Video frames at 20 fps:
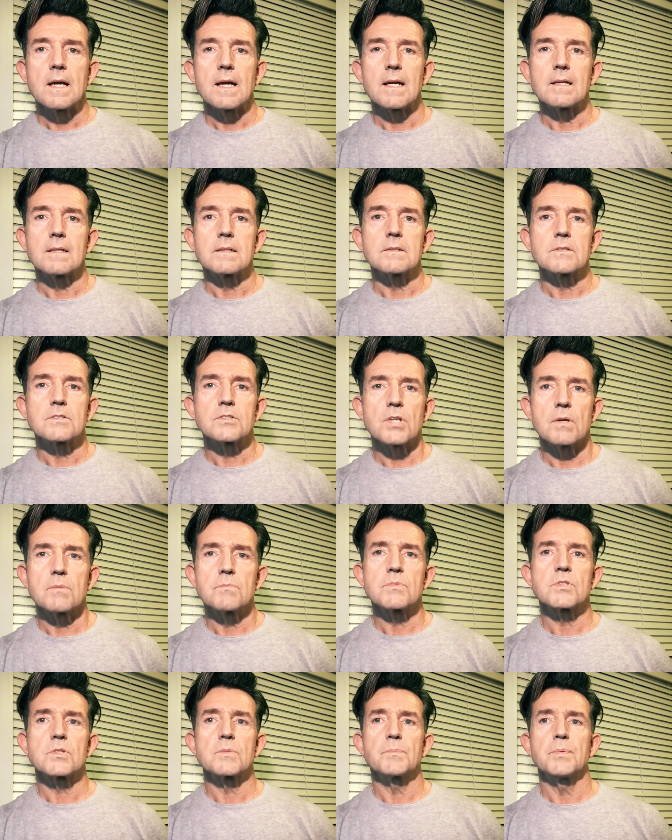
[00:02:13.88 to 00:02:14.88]
And
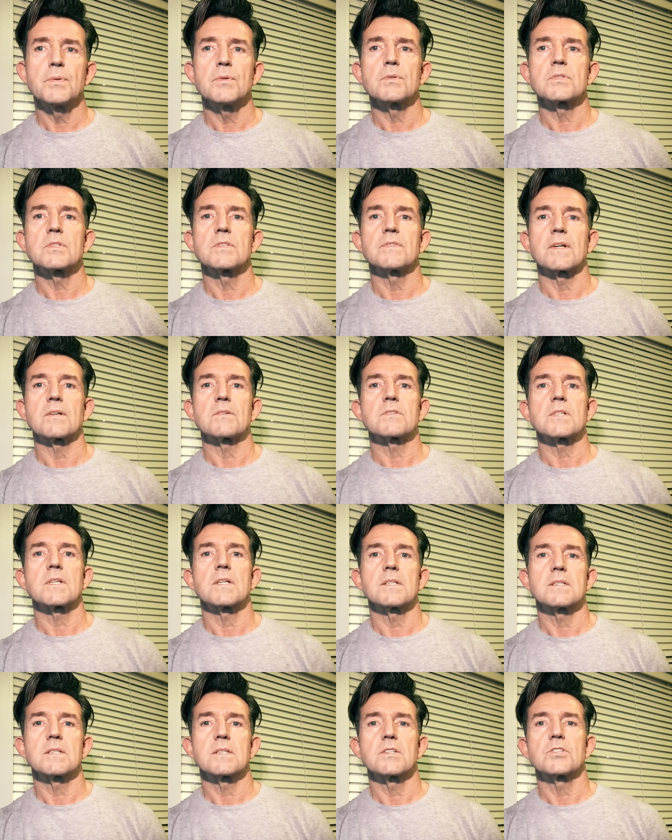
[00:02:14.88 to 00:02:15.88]
Tom's supportive
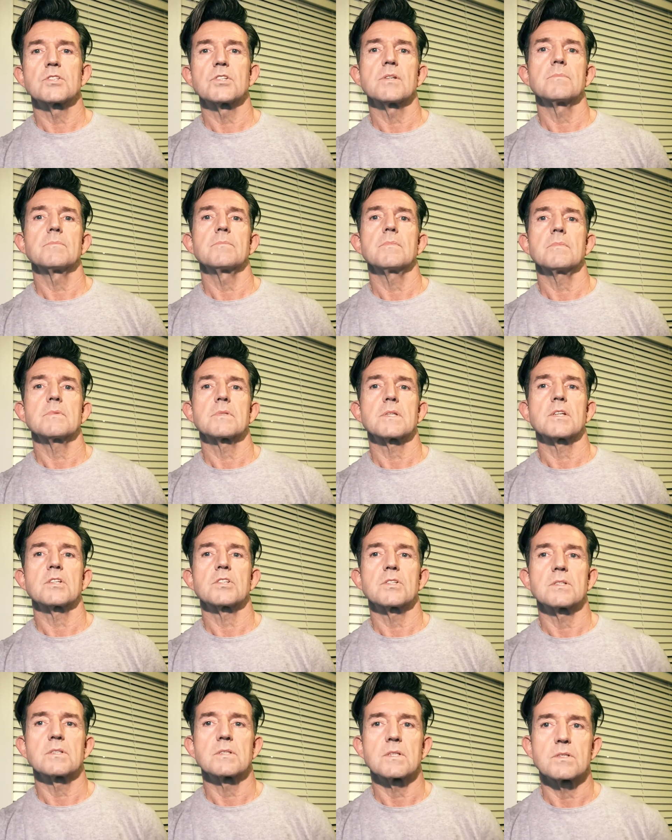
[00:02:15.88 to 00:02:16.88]
outside of the gym
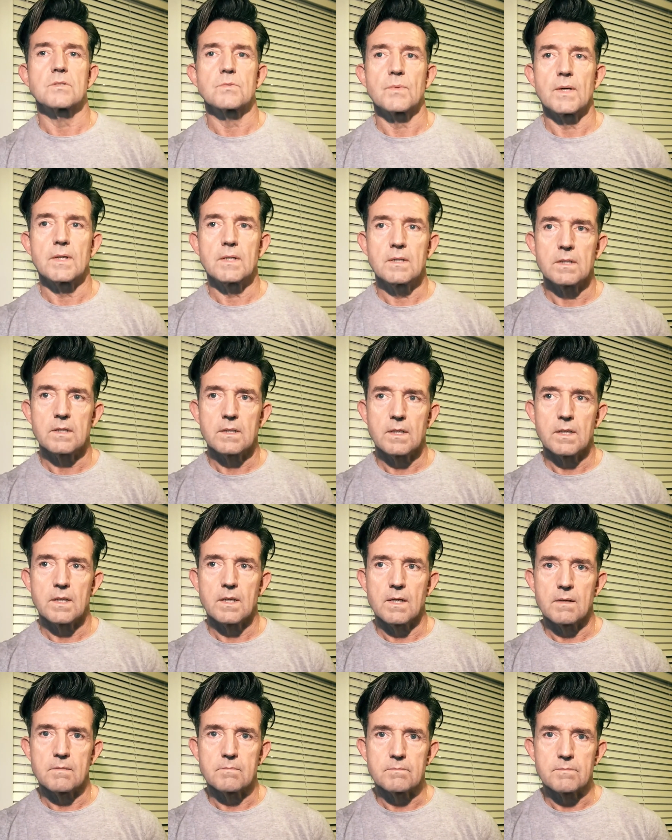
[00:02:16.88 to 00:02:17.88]
sessions as well.
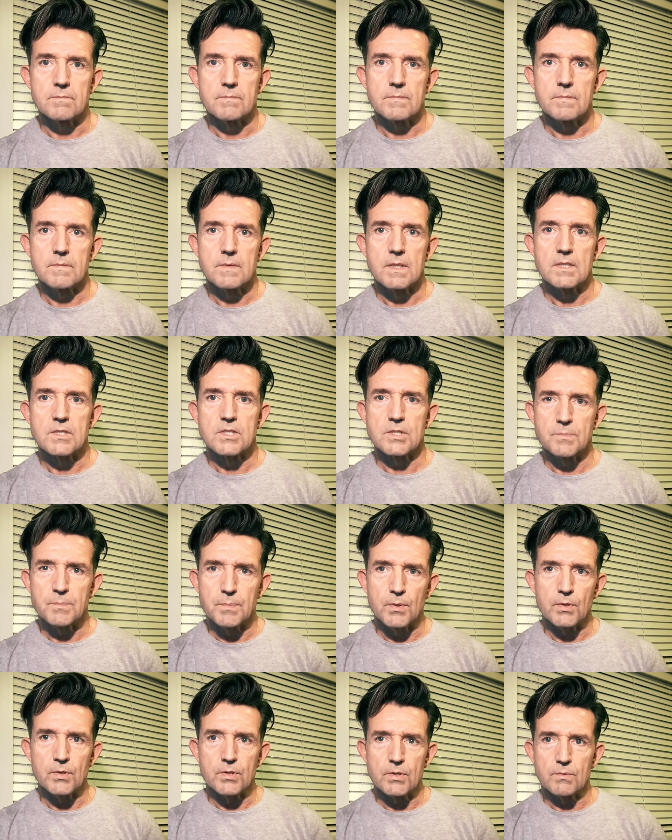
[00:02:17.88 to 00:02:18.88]
He'll
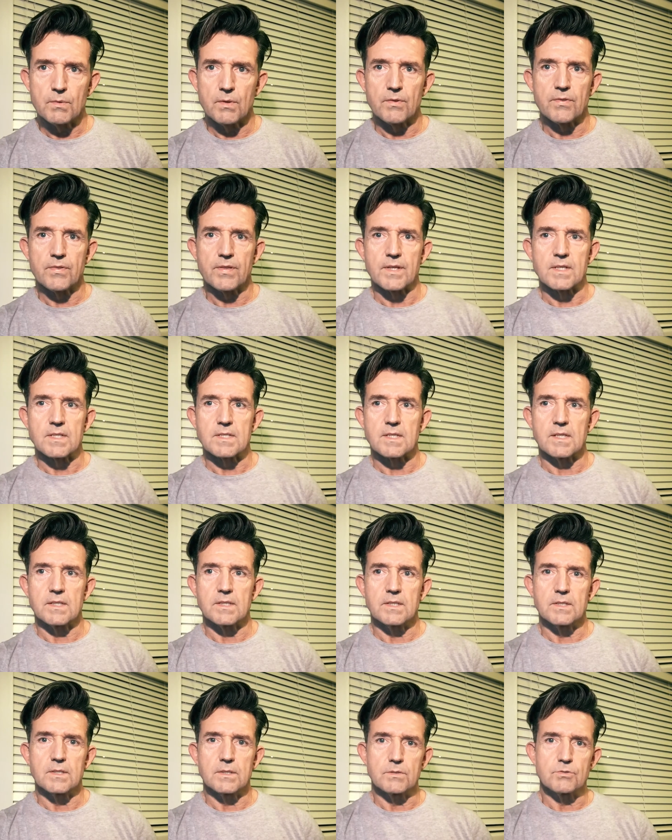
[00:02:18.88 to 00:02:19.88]
support you on things
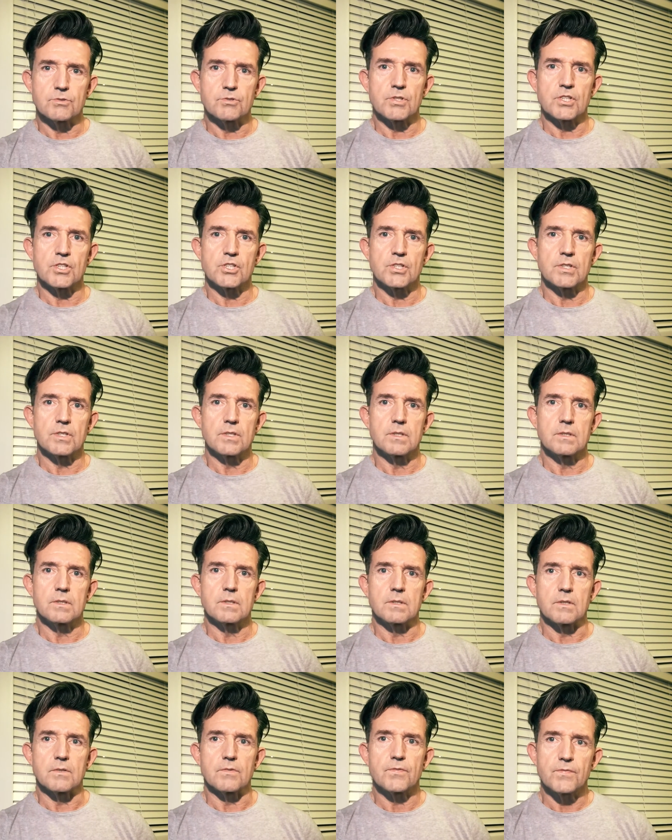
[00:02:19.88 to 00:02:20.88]
like your
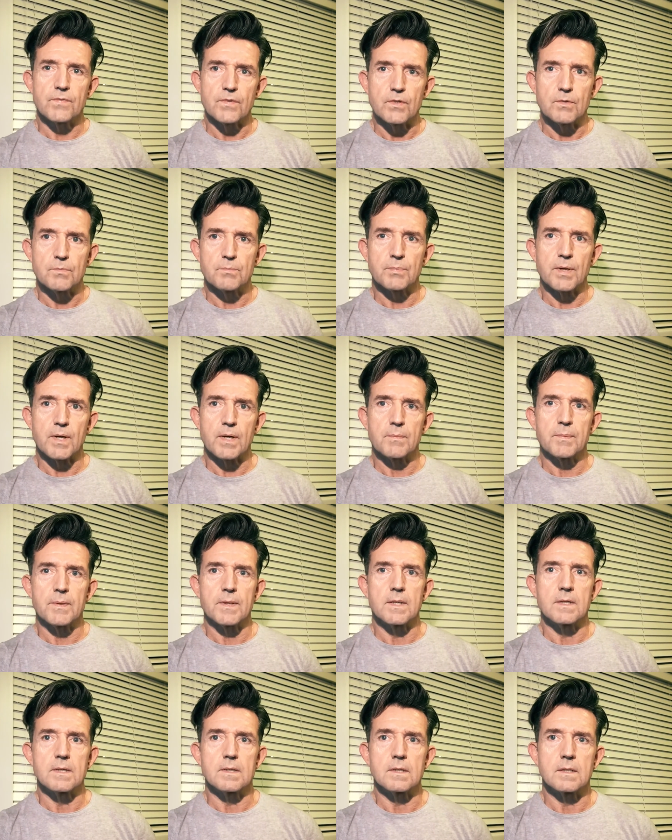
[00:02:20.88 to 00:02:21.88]
nutrition, your food
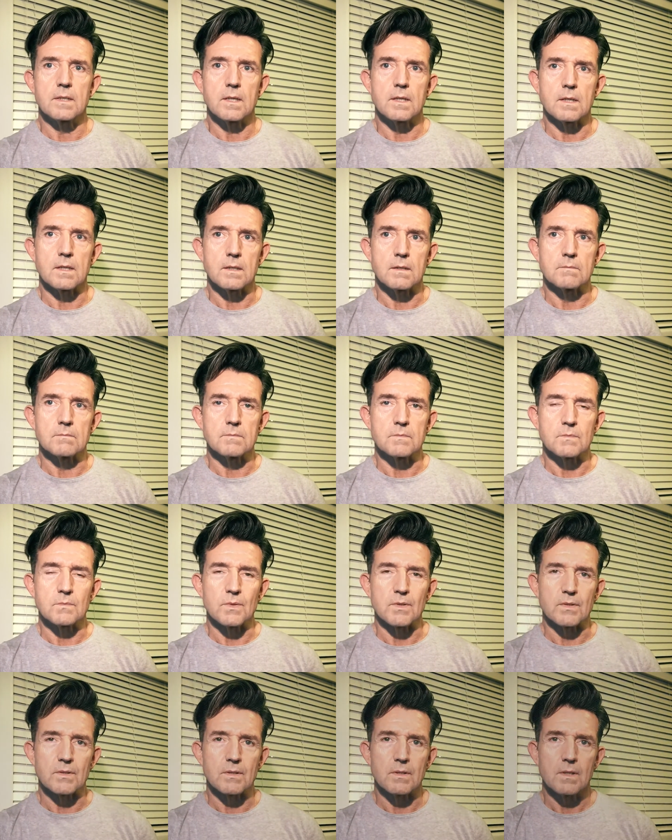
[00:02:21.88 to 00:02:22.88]
prepping,
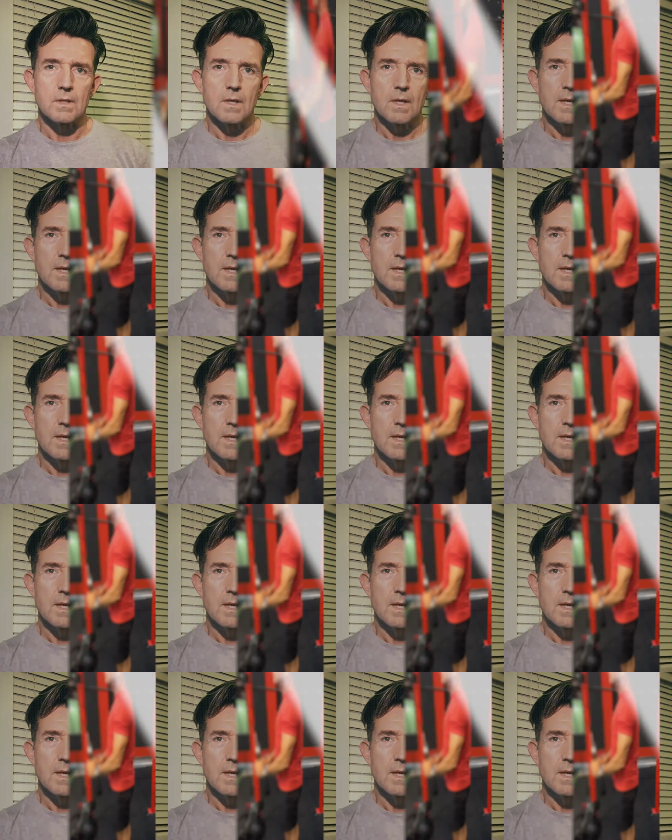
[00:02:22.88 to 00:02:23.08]
with